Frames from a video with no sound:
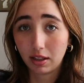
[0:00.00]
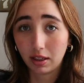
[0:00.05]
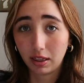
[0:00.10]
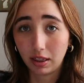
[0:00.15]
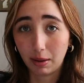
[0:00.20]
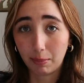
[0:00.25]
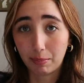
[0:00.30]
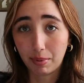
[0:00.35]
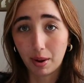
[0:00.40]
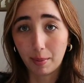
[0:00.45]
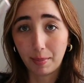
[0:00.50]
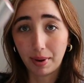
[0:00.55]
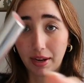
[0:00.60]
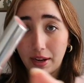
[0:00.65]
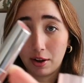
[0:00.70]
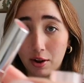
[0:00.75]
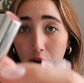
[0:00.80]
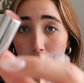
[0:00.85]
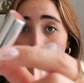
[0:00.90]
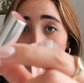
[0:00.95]
lip balm
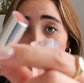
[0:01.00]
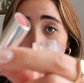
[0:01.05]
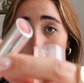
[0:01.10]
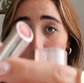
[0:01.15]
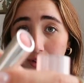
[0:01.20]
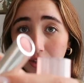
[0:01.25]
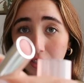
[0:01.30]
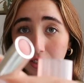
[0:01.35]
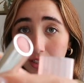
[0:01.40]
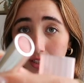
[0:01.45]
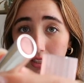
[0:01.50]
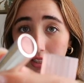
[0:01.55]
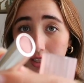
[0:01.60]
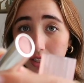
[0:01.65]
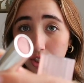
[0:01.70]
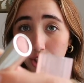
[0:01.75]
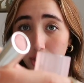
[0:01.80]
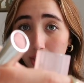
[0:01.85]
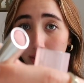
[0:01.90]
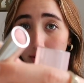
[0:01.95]
I own. This is in
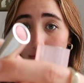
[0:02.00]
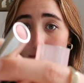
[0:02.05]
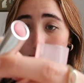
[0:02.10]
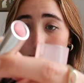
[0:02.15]
the shade